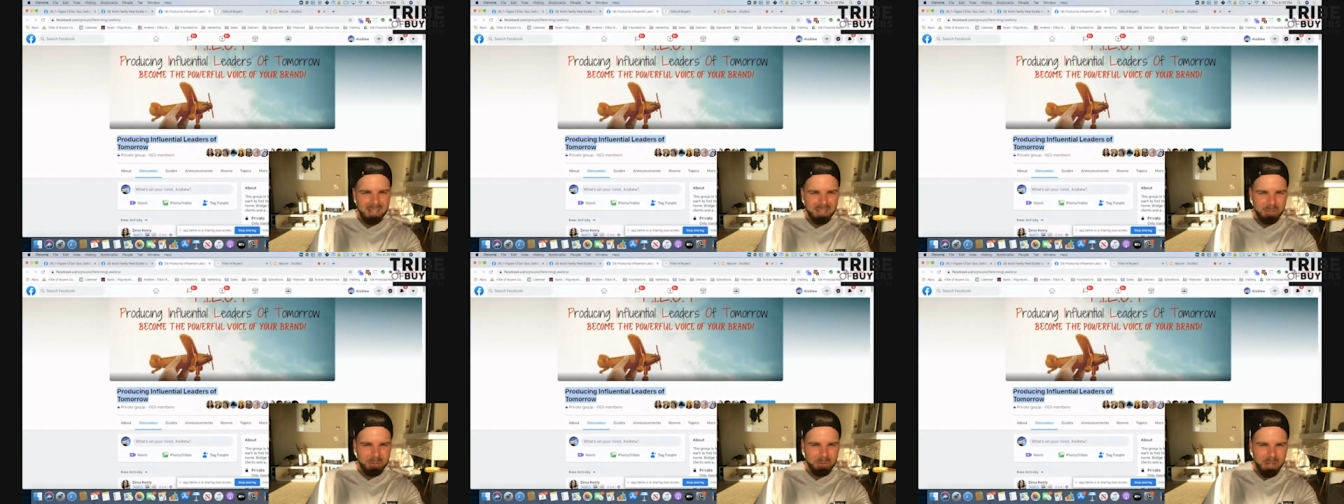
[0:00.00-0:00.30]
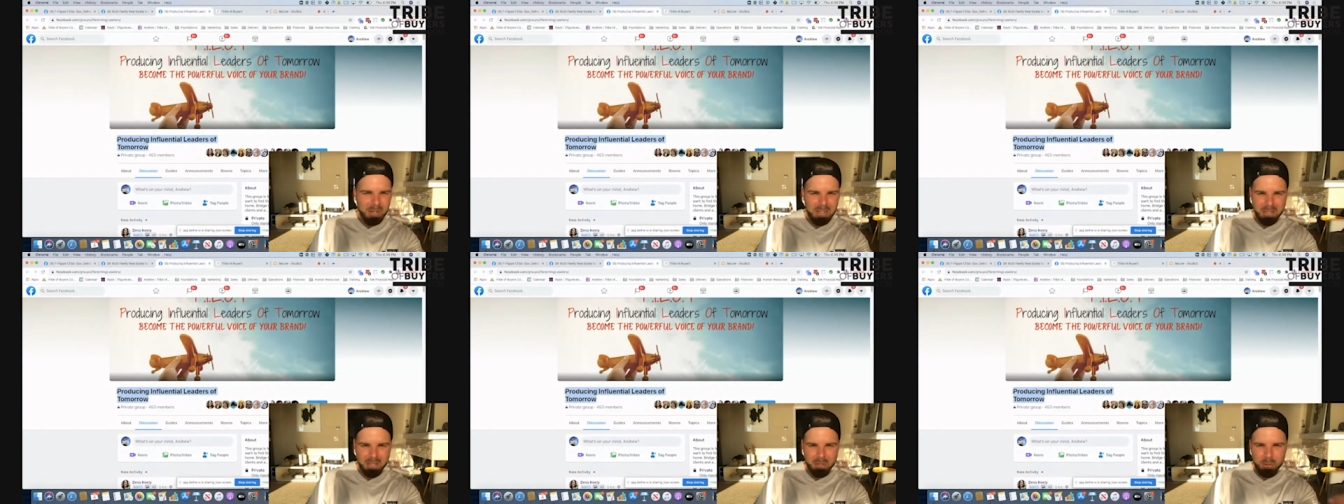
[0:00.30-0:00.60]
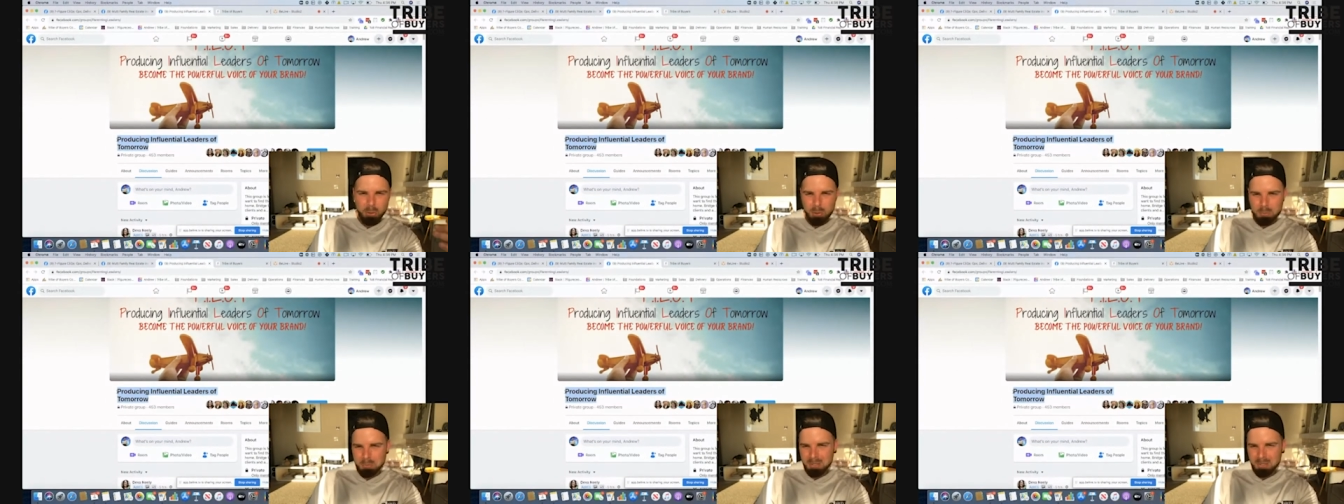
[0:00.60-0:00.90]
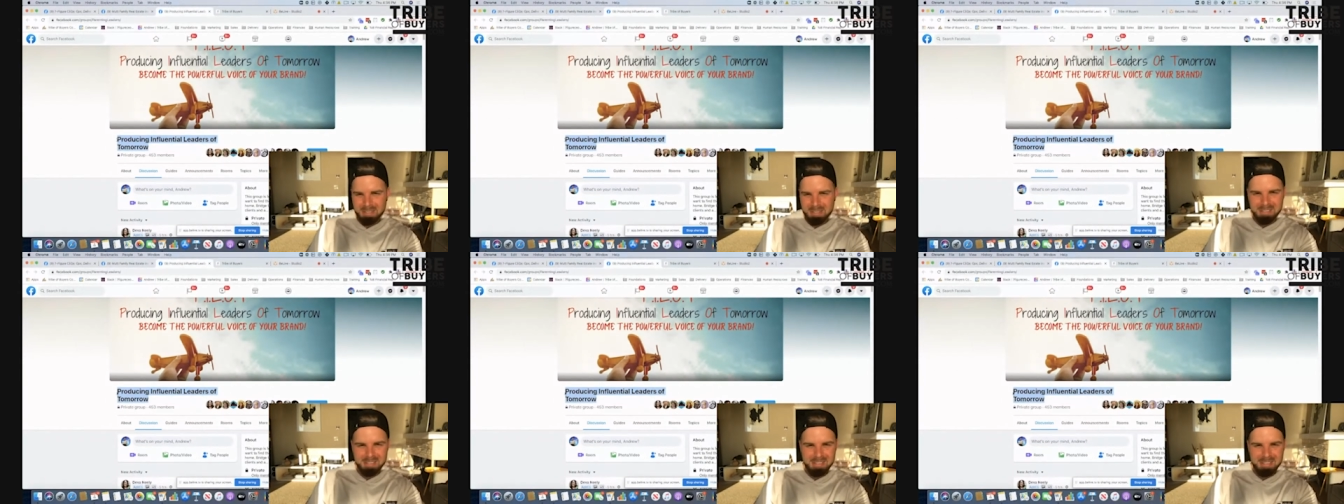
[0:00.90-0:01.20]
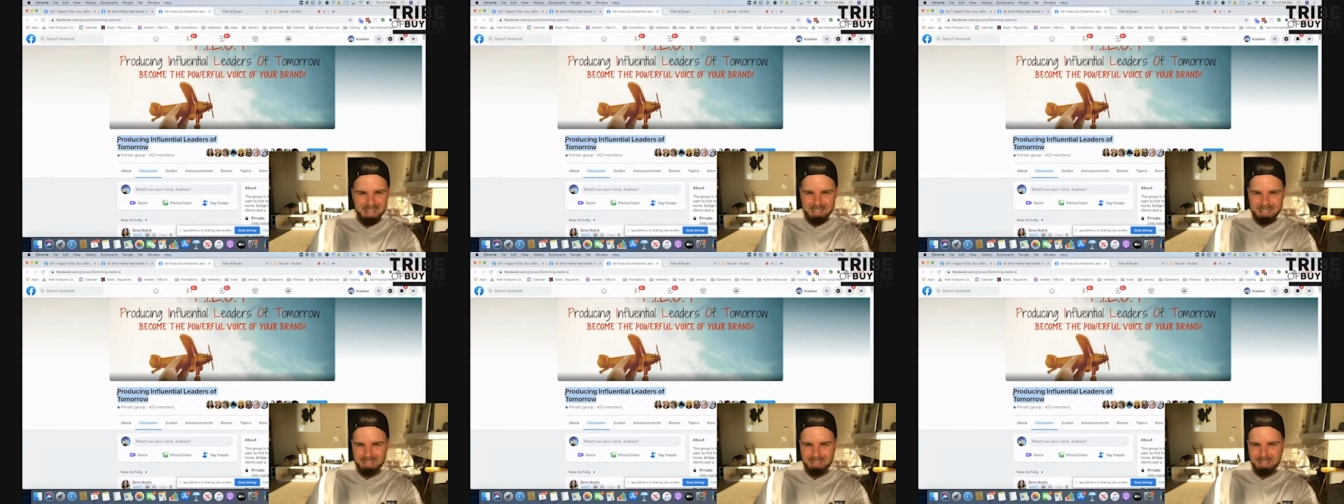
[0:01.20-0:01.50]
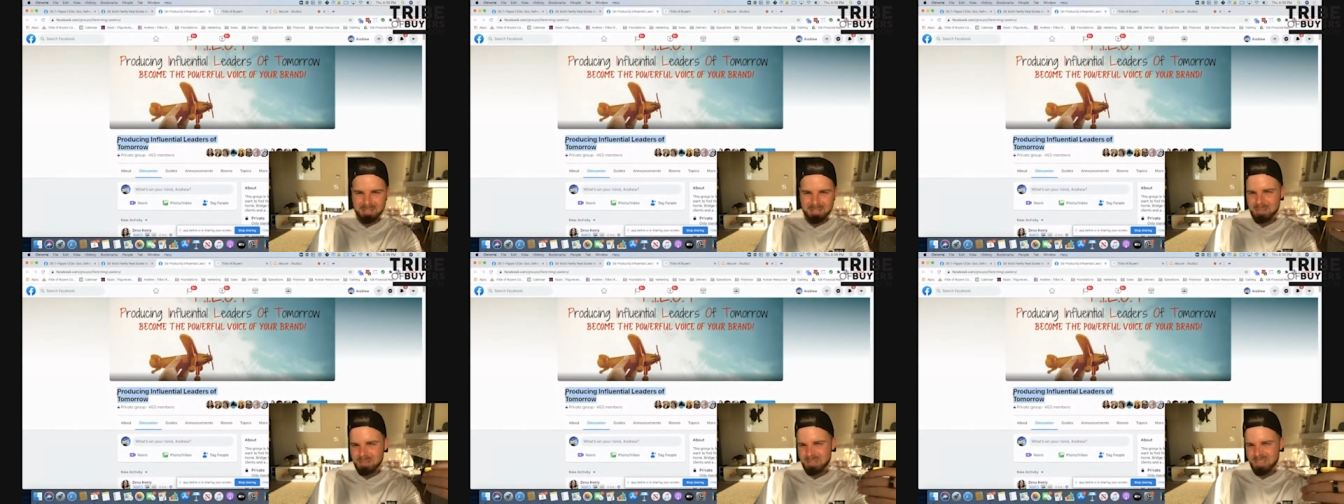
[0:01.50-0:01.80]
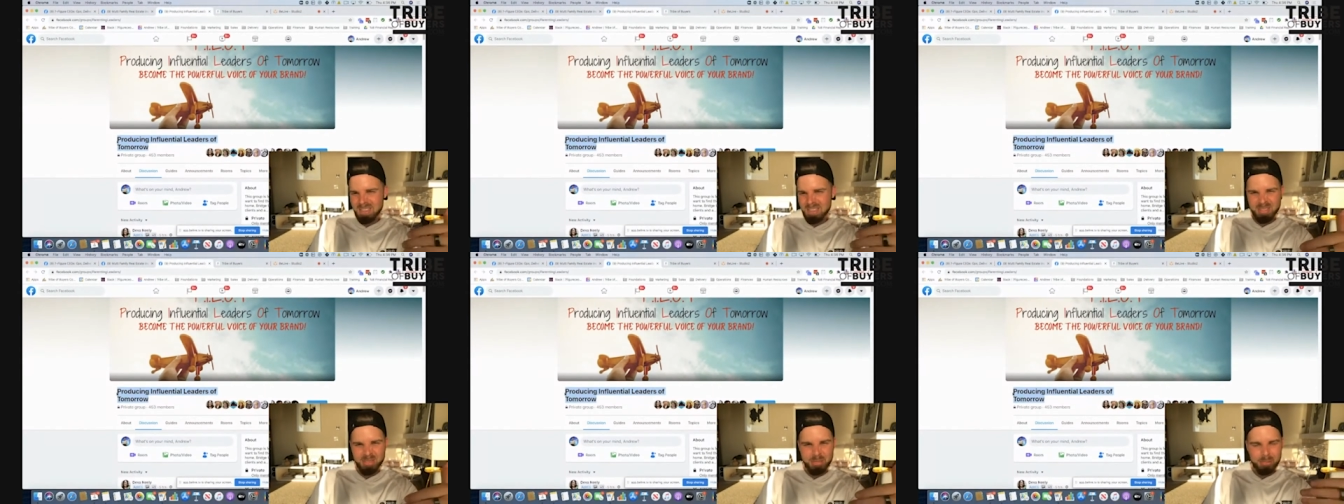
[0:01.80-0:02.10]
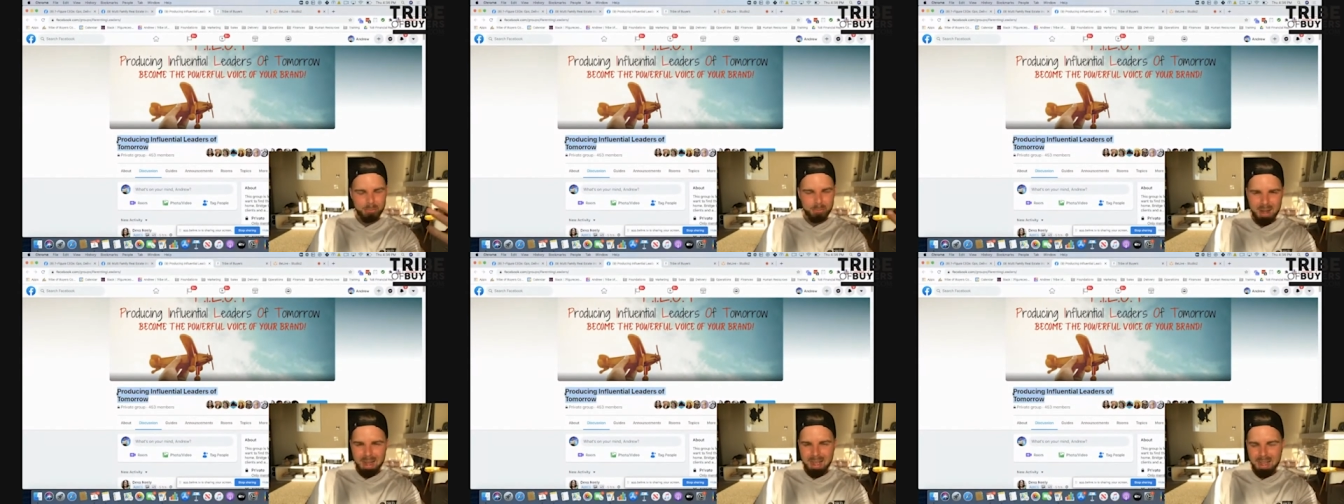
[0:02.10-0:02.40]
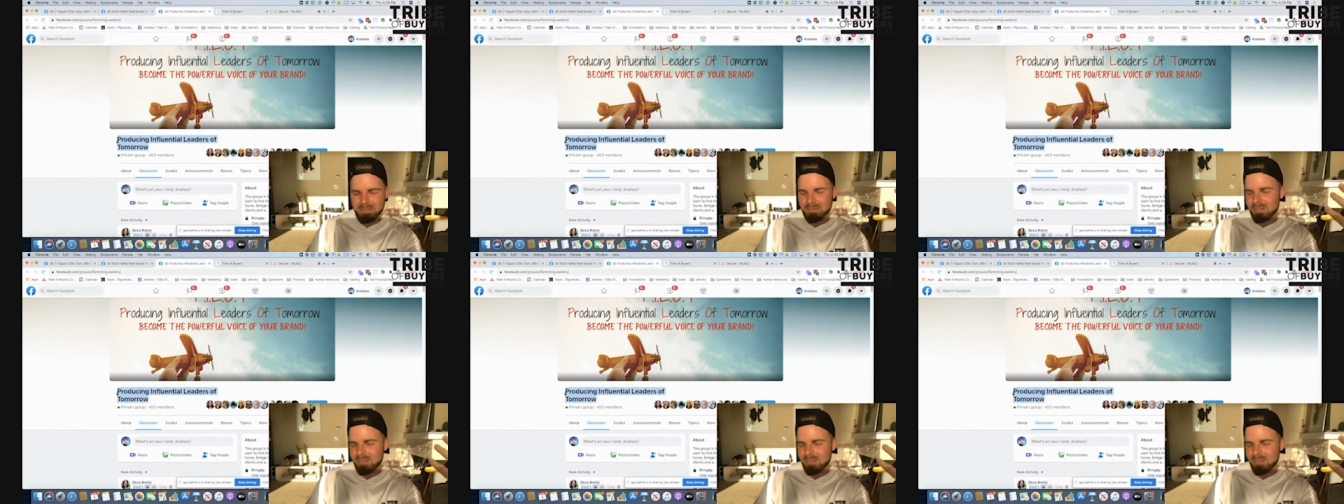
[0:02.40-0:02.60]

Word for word: creating corporate executives that thrive,